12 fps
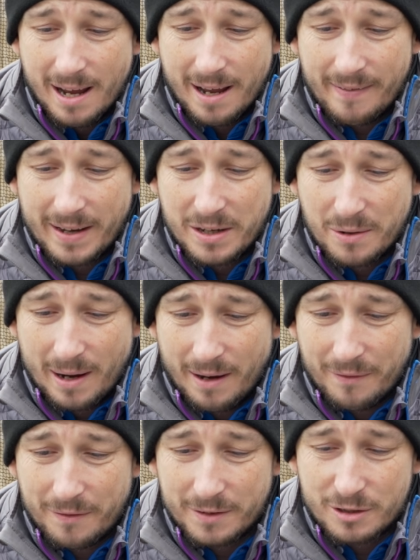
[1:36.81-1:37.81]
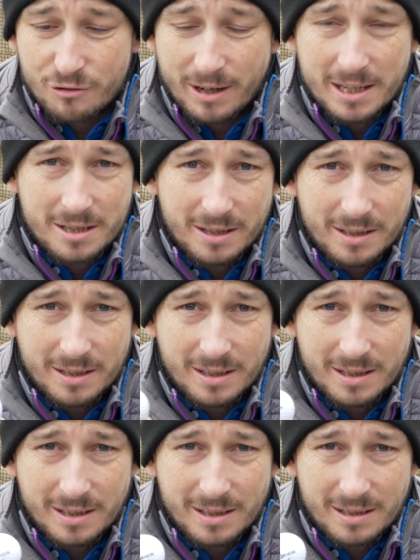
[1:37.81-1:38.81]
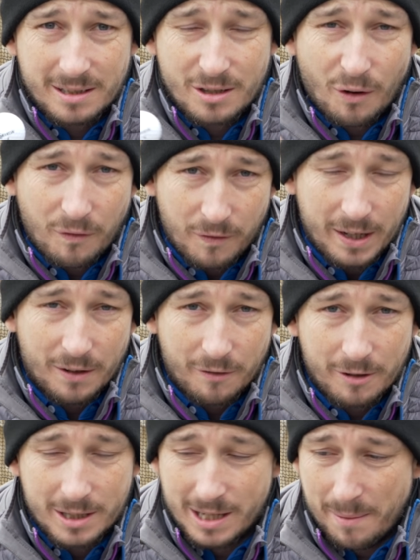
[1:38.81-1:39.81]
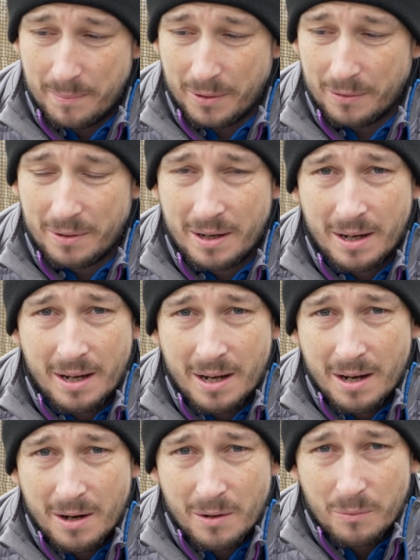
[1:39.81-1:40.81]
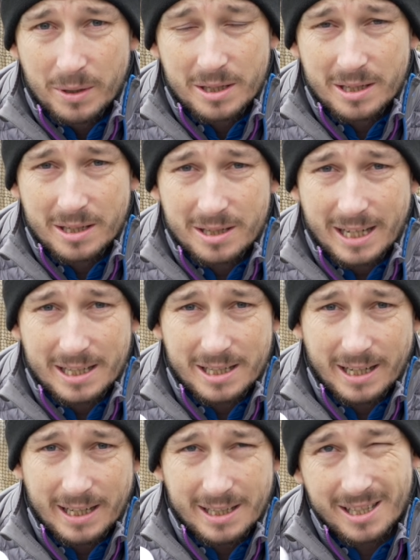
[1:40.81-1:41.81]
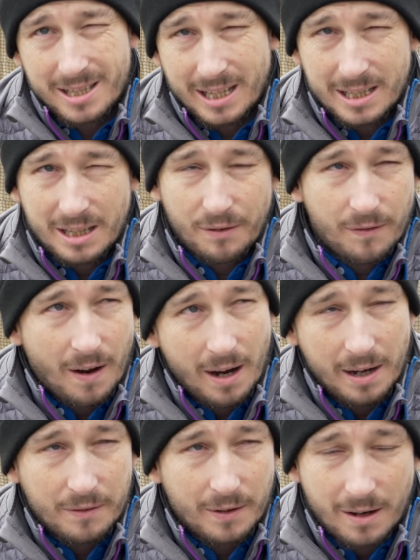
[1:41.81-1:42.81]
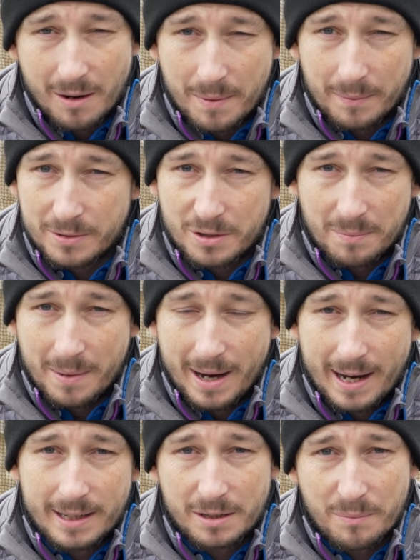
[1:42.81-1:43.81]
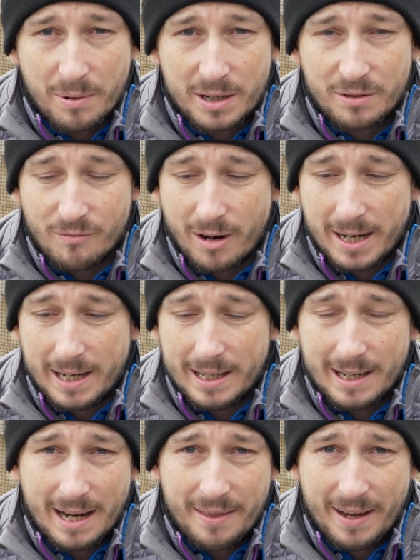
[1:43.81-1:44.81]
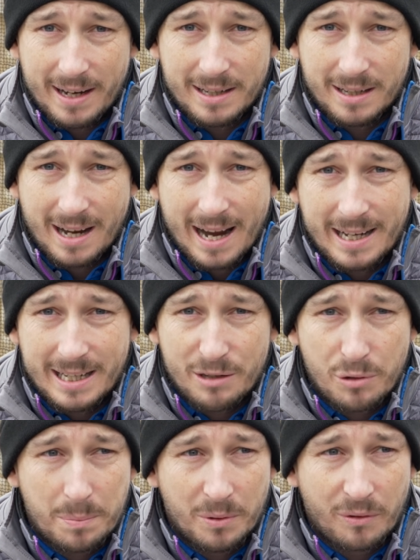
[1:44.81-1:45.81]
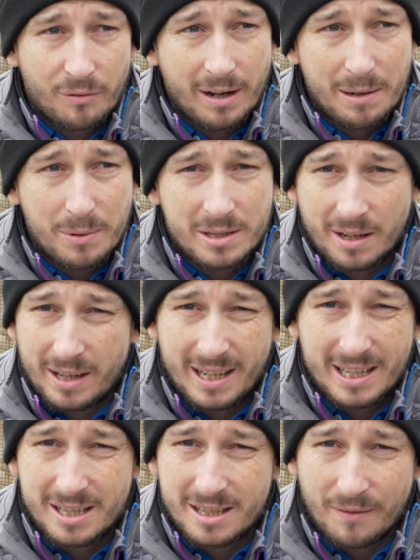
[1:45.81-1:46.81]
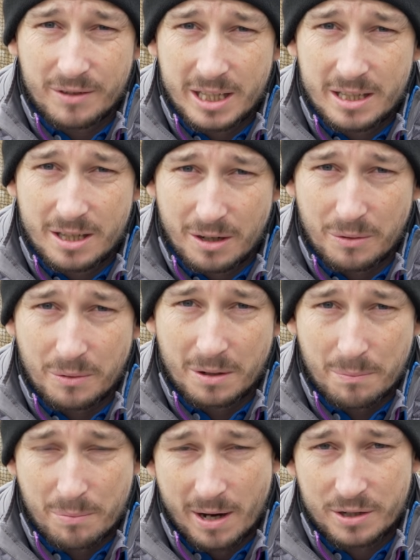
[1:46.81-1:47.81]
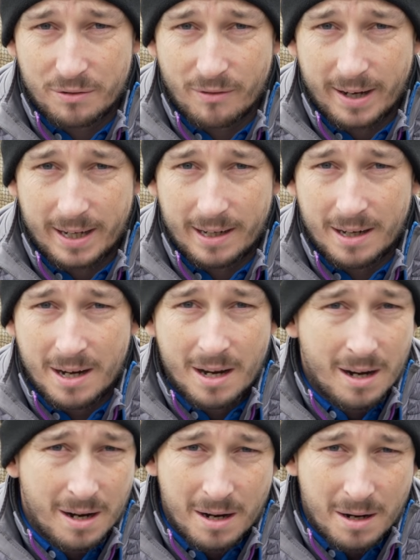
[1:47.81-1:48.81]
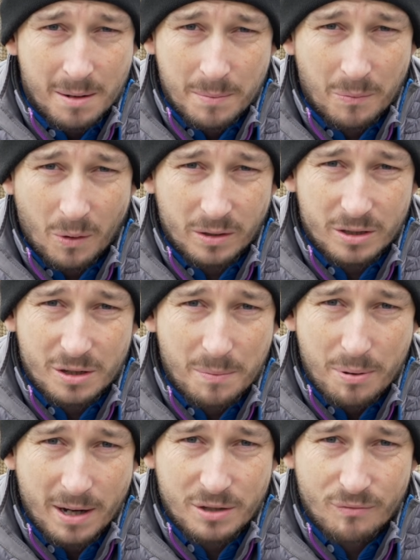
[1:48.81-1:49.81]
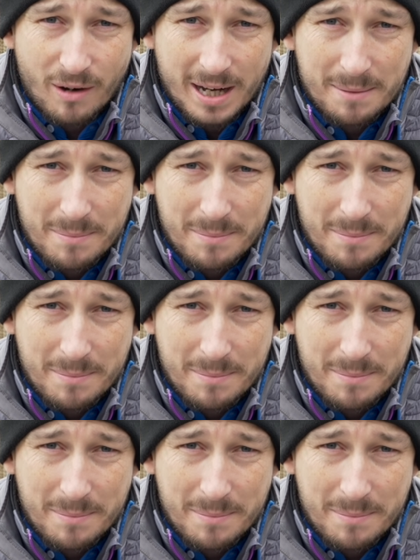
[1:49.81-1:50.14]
And then you have Strixon Soft Feel, for example, which is at 60 to 65, I can't remember off the top of my head, compression rating. And then AD 333, which I think is 72 compression rating. But what does compression rating